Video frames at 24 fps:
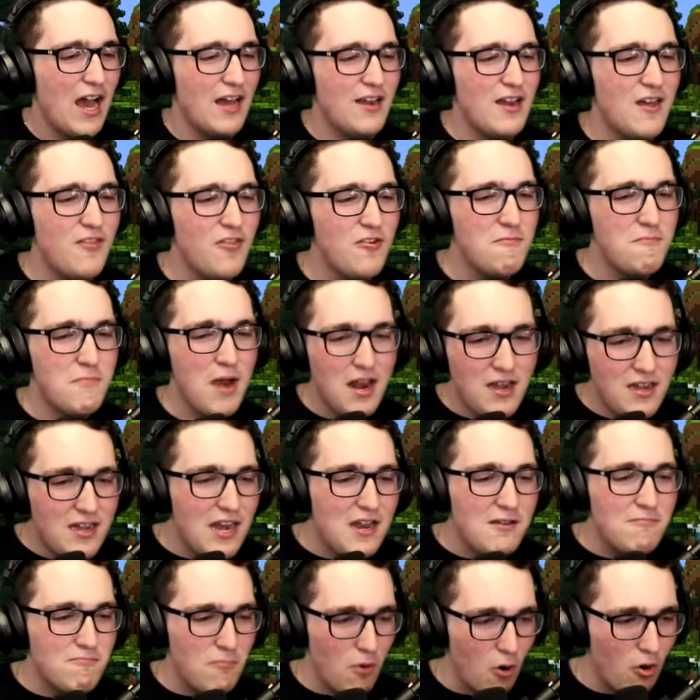Another
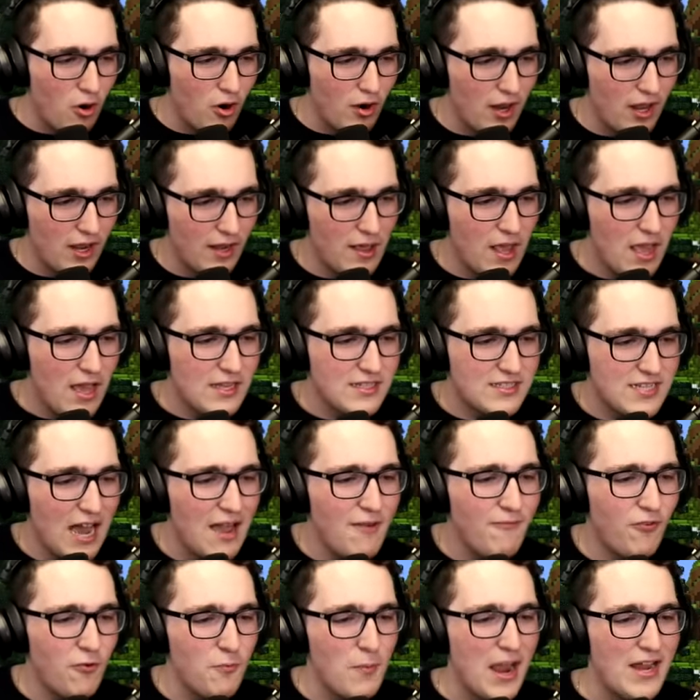Monday morning.
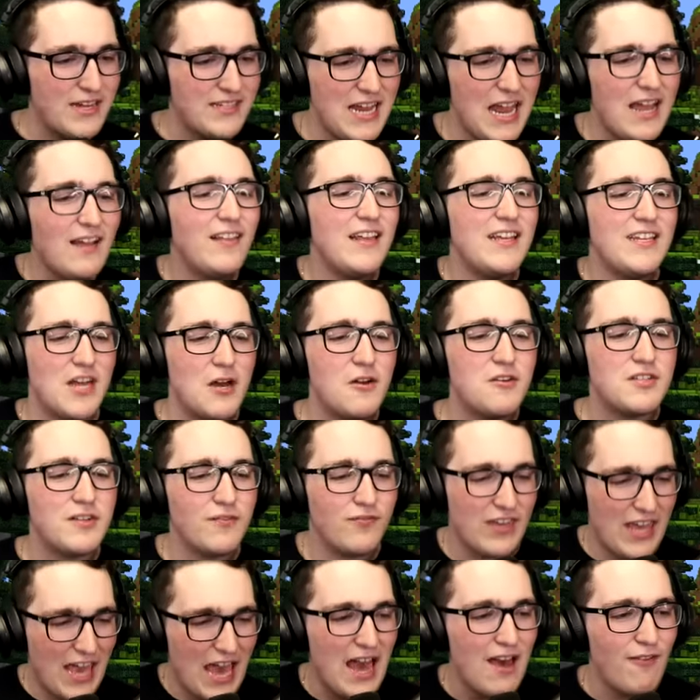Time for my daily dose
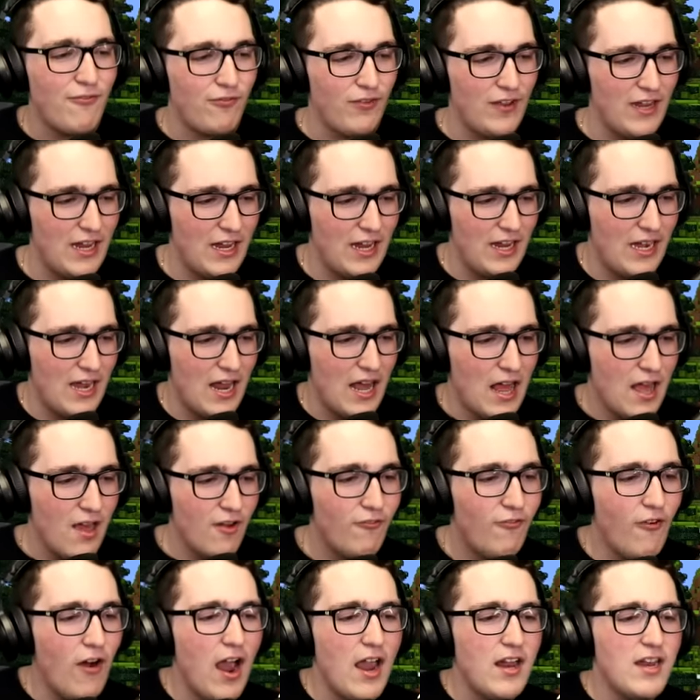of caffeine.
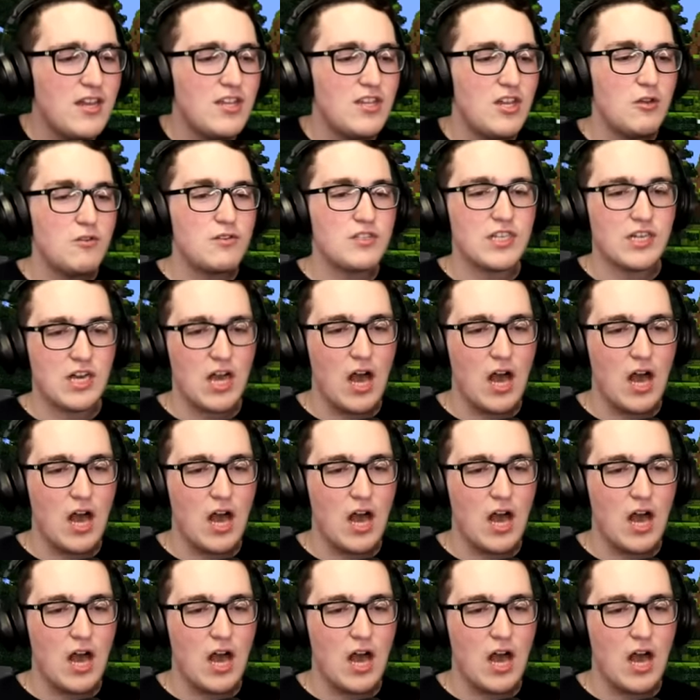Find and use the